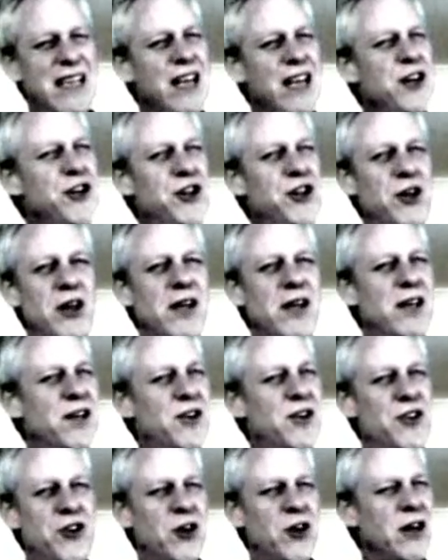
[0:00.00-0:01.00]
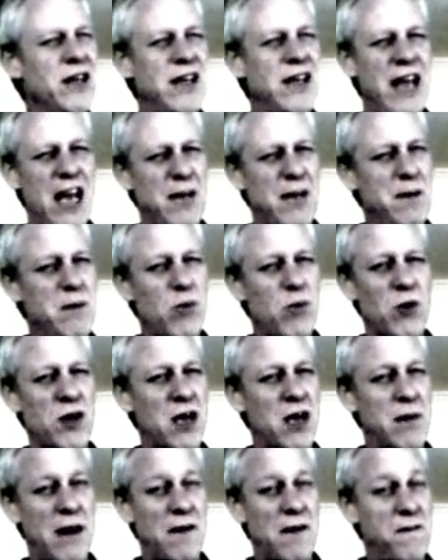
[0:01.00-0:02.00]
They shouldn't take me
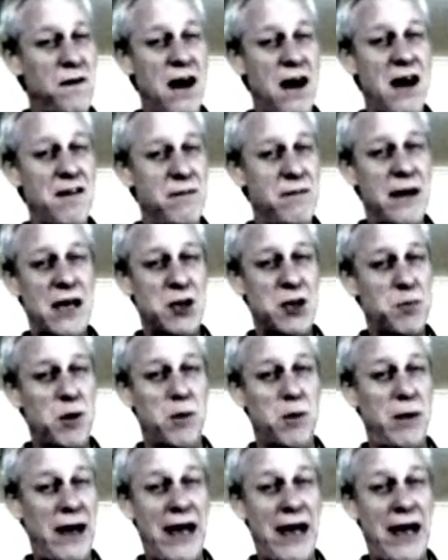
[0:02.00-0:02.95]
more than about 5 minutes per